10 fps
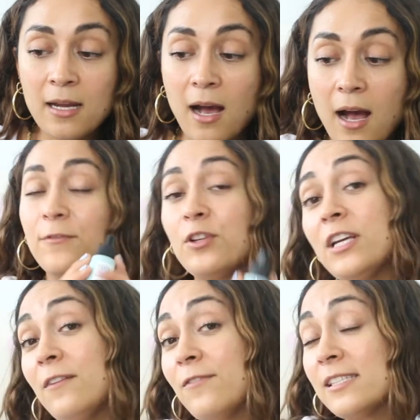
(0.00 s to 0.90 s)
If you're
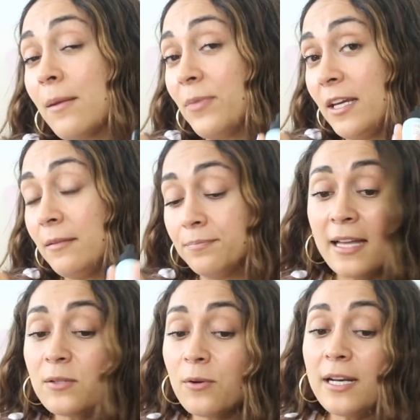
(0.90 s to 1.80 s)
looking for something
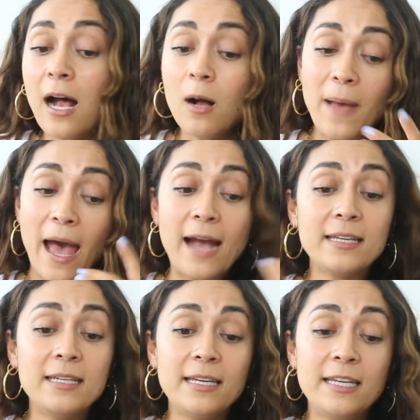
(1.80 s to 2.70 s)
that's going to help acne,